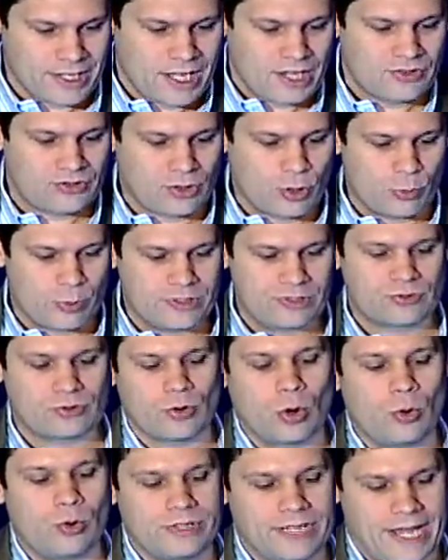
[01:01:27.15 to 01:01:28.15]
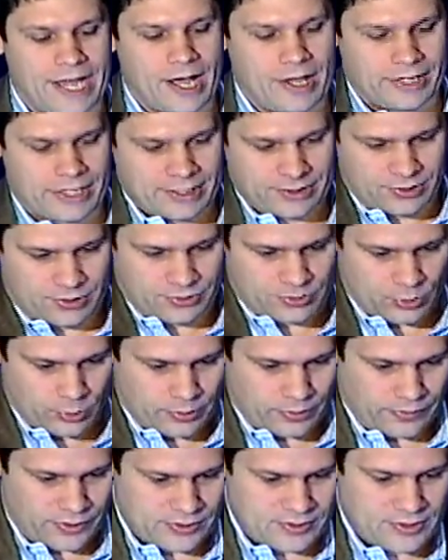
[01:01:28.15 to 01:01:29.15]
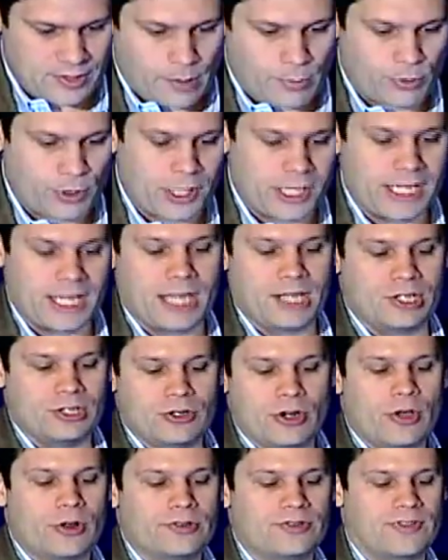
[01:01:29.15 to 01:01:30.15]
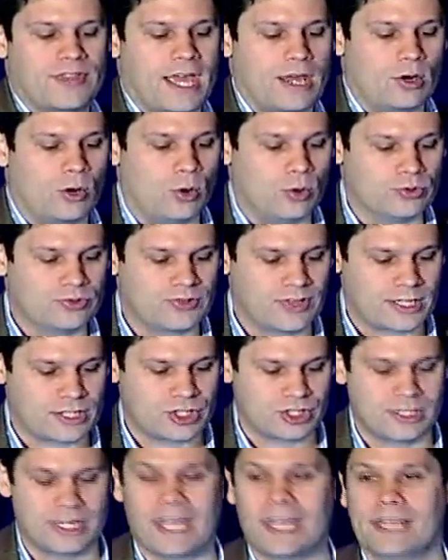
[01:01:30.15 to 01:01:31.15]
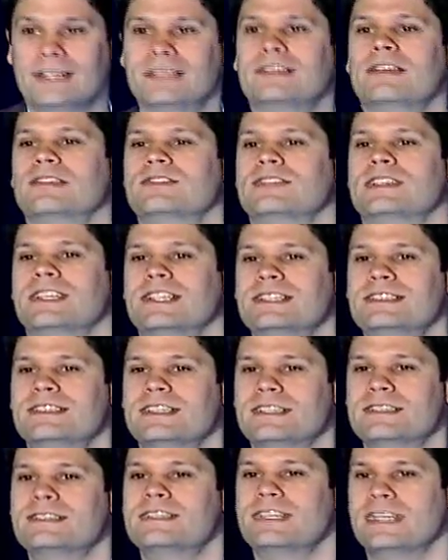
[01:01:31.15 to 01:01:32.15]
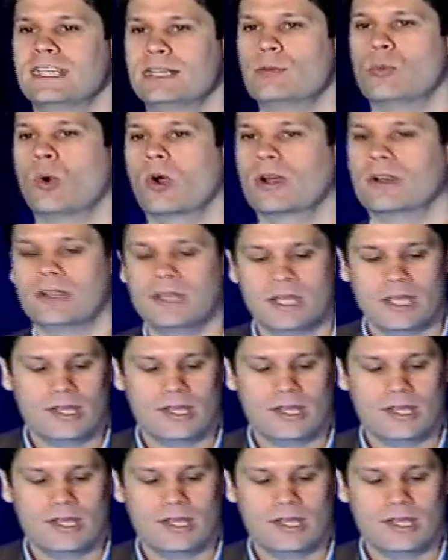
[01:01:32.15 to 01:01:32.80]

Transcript: So we scroll down into sort of the summary, and you notice that whole Section 8 doesn't exist anymore.